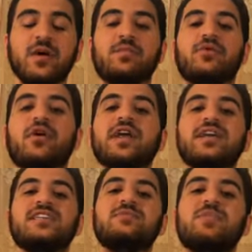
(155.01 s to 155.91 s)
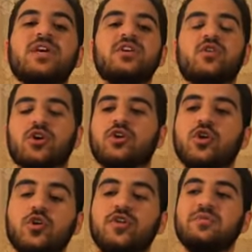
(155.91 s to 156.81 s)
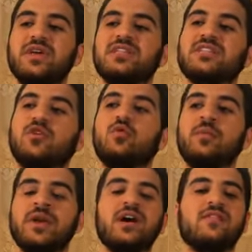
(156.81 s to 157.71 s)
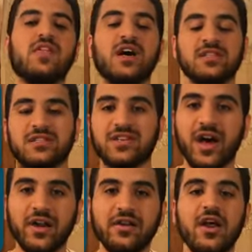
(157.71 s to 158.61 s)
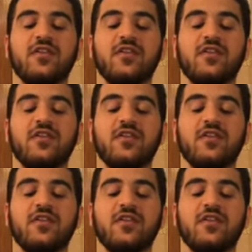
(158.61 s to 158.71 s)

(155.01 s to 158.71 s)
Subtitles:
praise be or glory be to the women of the Ansar,